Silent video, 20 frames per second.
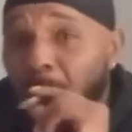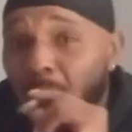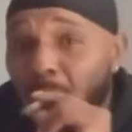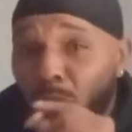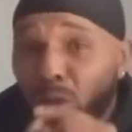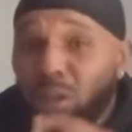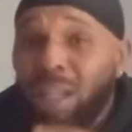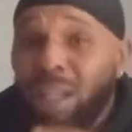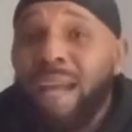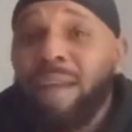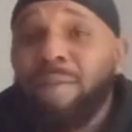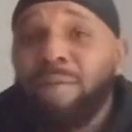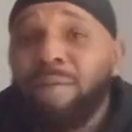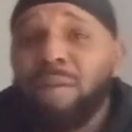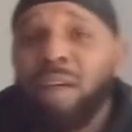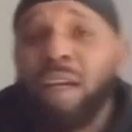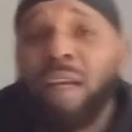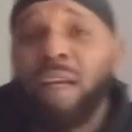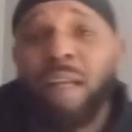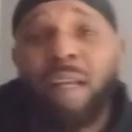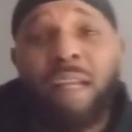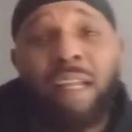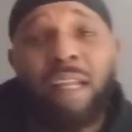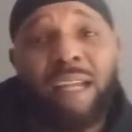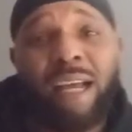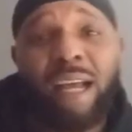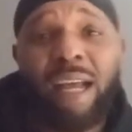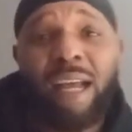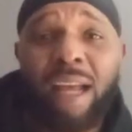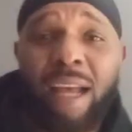My whole life,
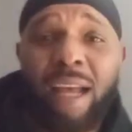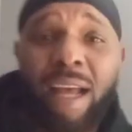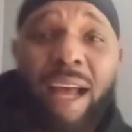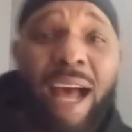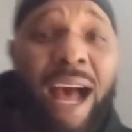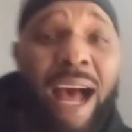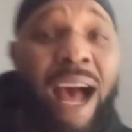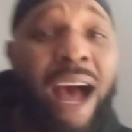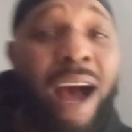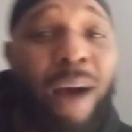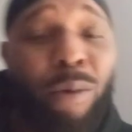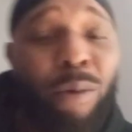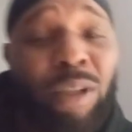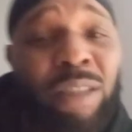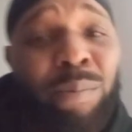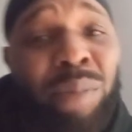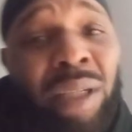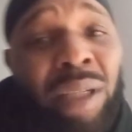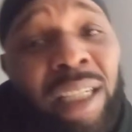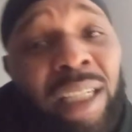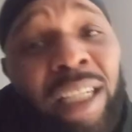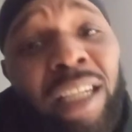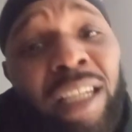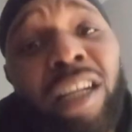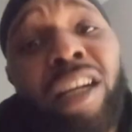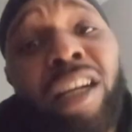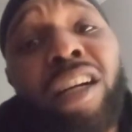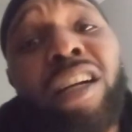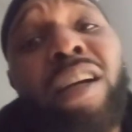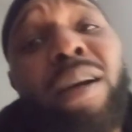I always been in
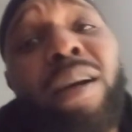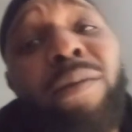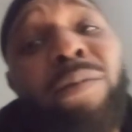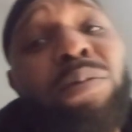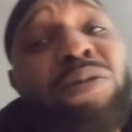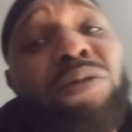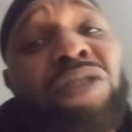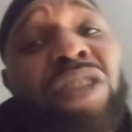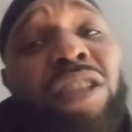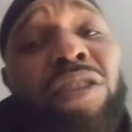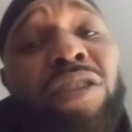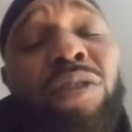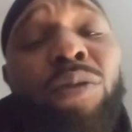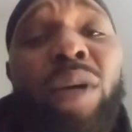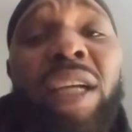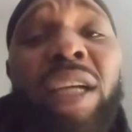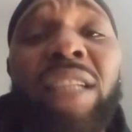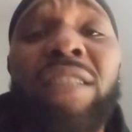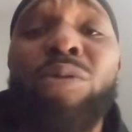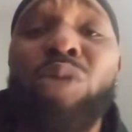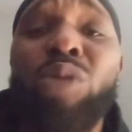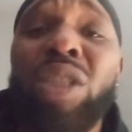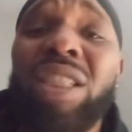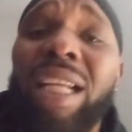an uncomfortable situation,